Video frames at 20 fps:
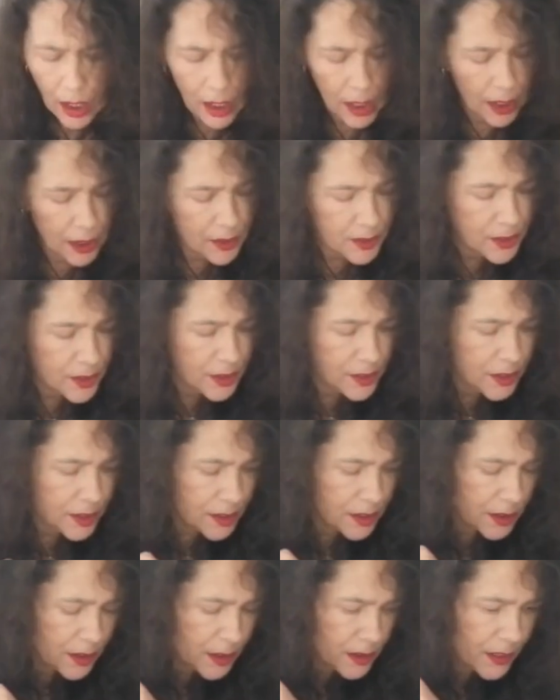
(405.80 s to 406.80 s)
And
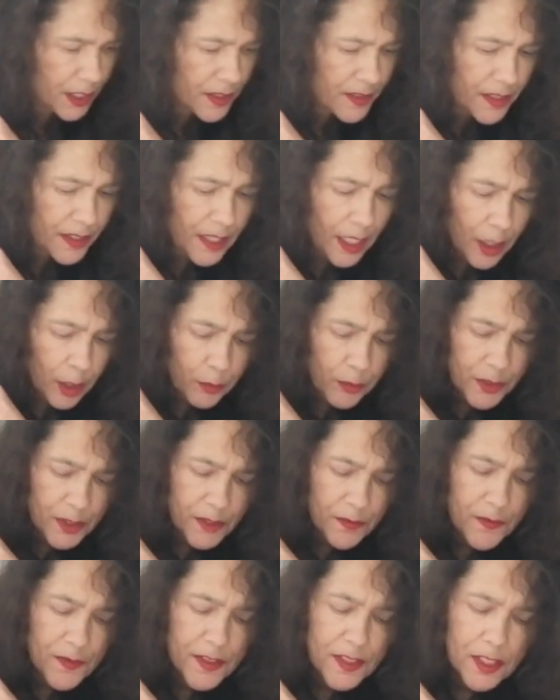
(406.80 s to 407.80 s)
there's an
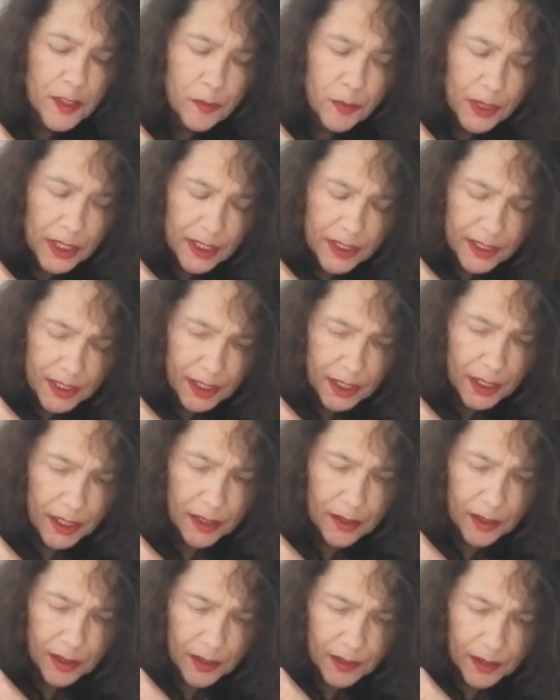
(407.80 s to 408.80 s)
element of
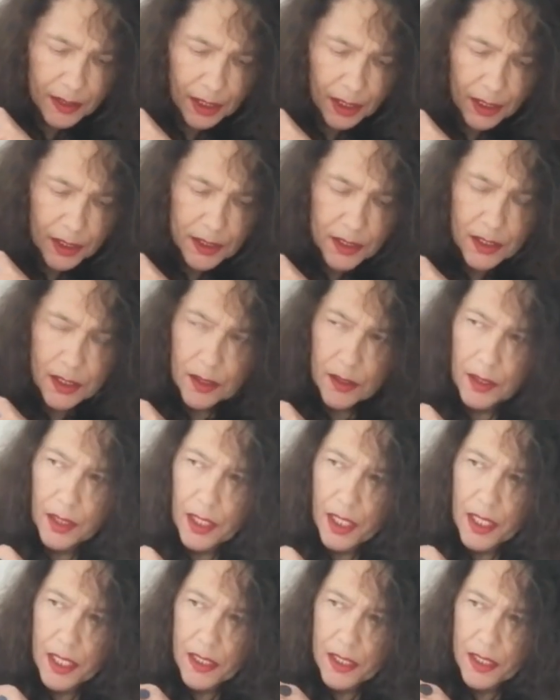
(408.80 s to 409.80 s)
stability that
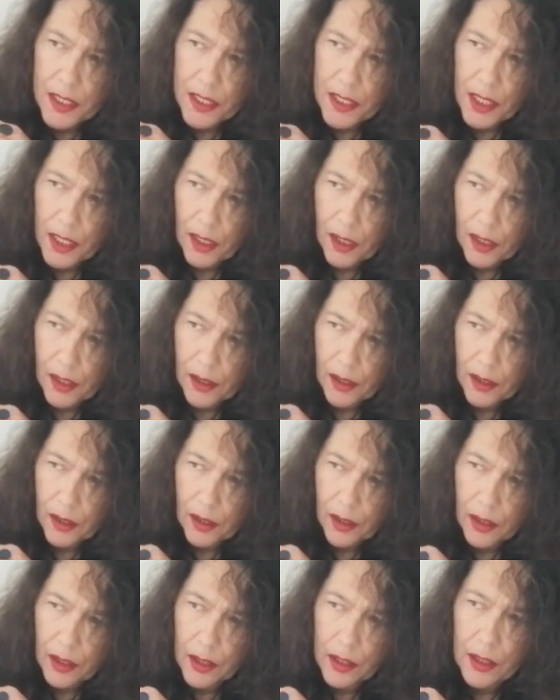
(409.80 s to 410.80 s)
is
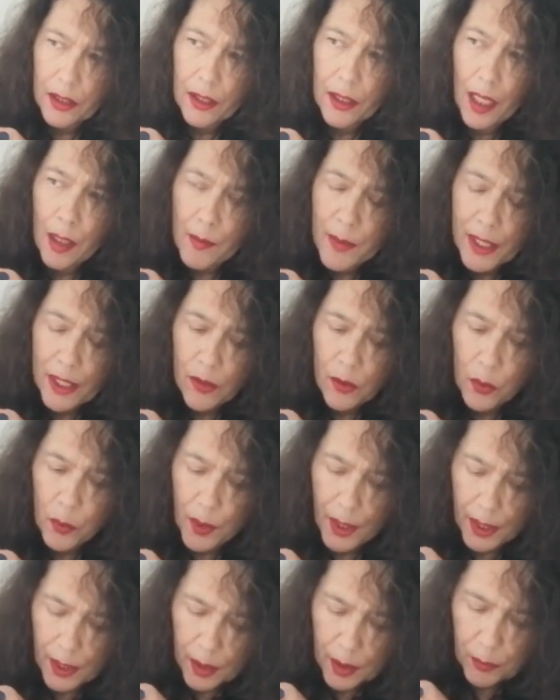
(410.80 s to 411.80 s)
coming your
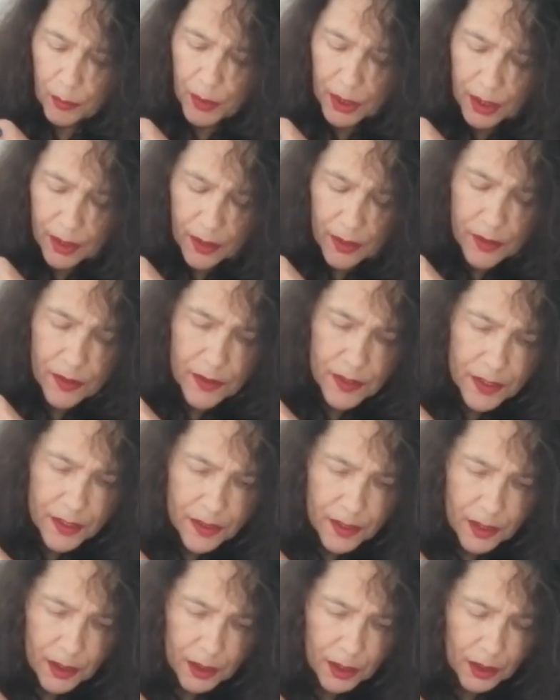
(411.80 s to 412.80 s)
way,
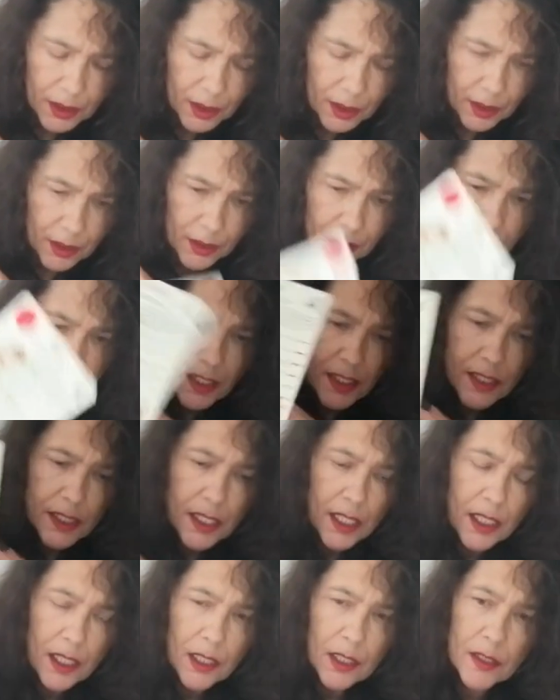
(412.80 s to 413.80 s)
because this
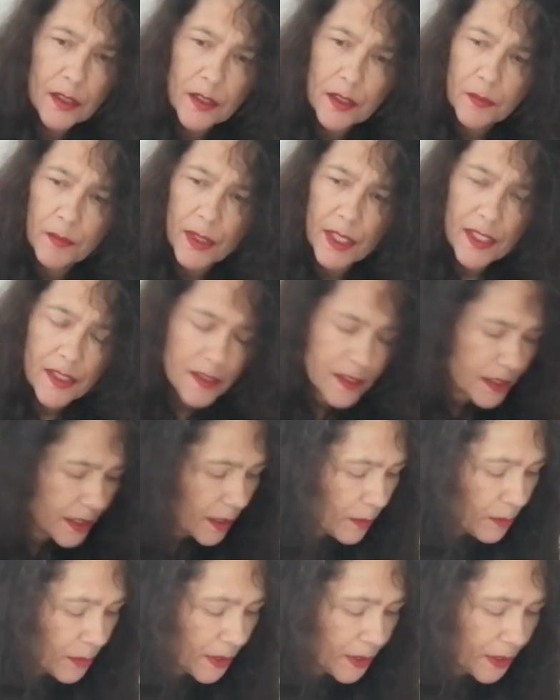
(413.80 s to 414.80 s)
card bears the
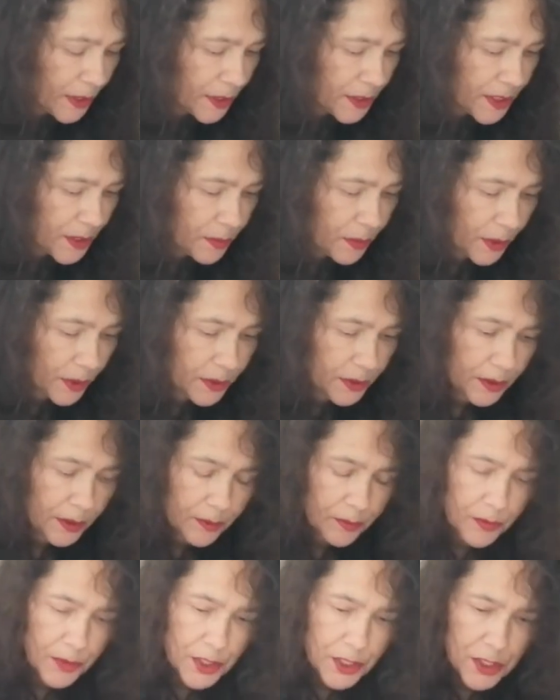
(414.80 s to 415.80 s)
number 31,
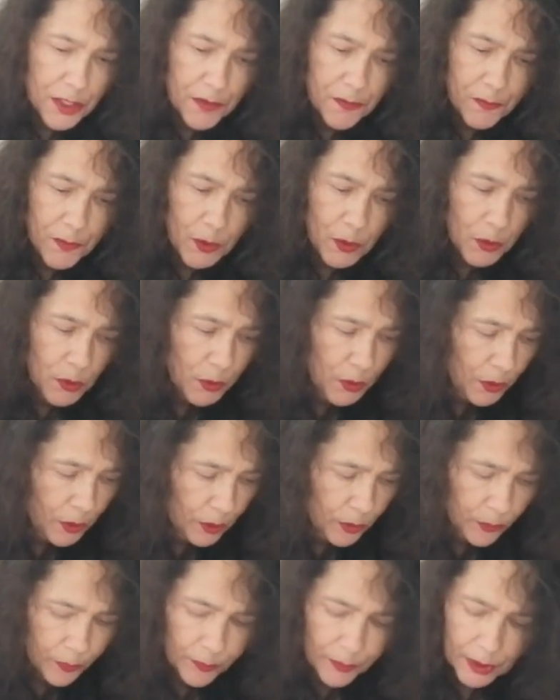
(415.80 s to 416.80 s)
which is 4,
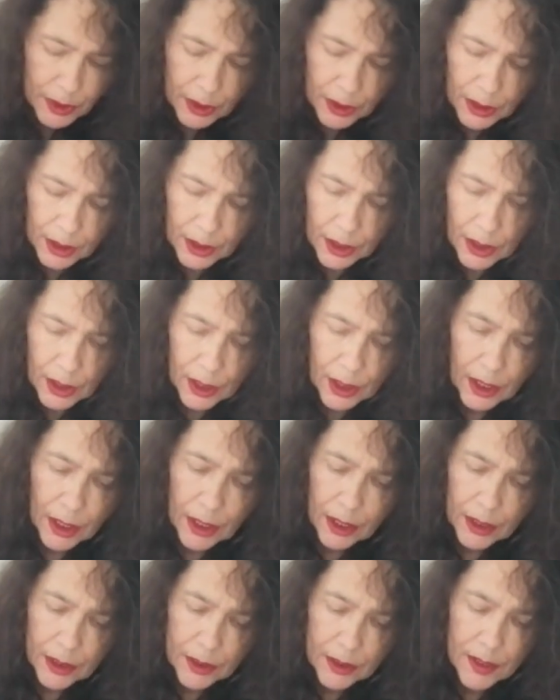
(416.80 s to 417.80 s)

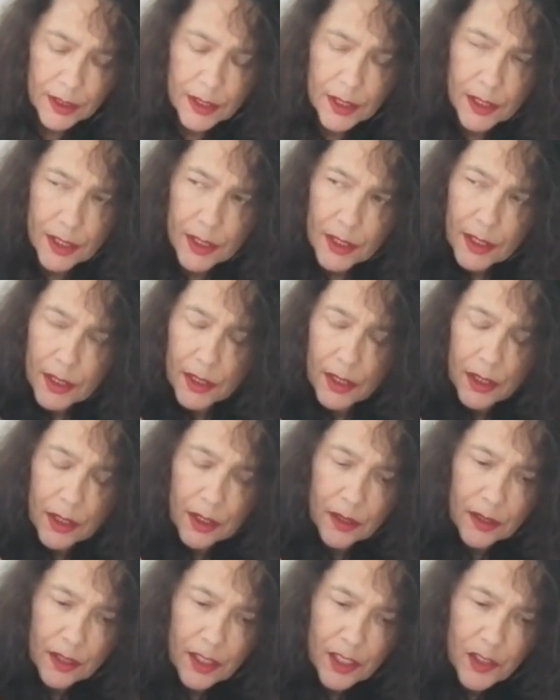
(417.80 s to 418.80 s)
and
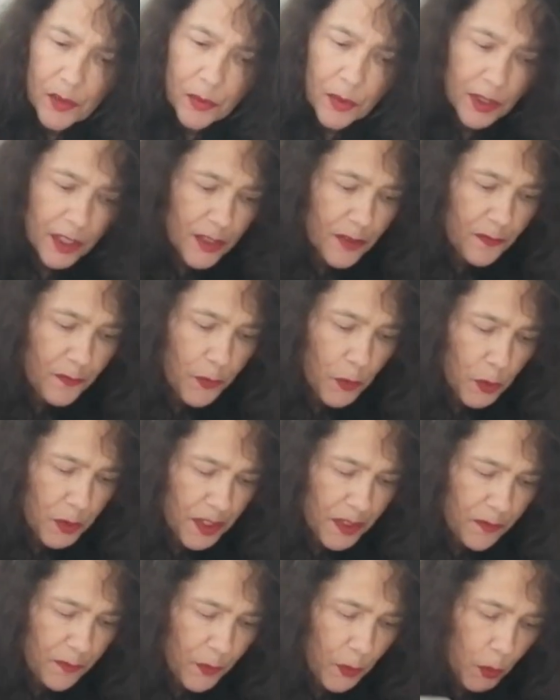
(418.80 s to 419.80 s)
this one is
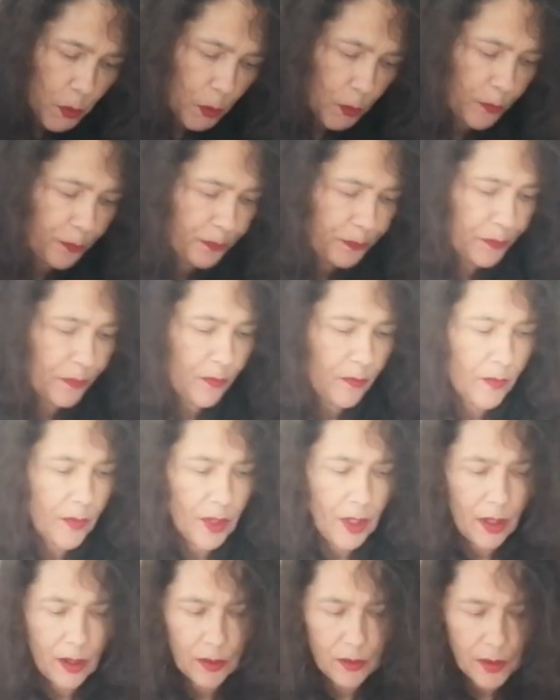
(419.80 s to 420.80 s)
44.
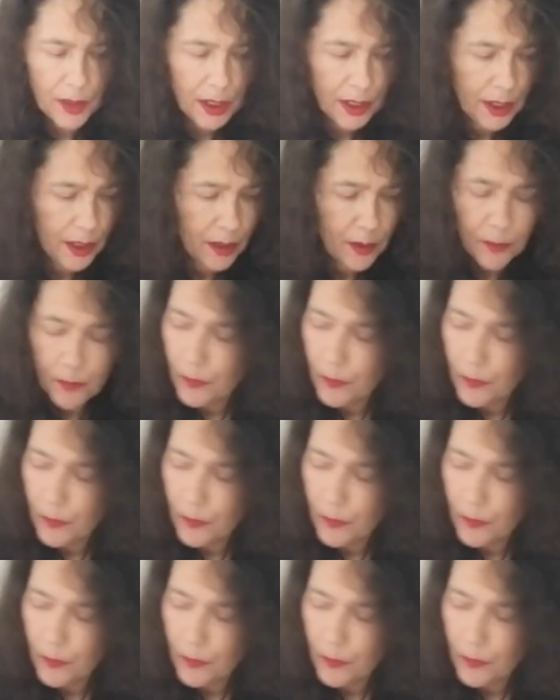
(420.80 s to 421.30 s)
Okay?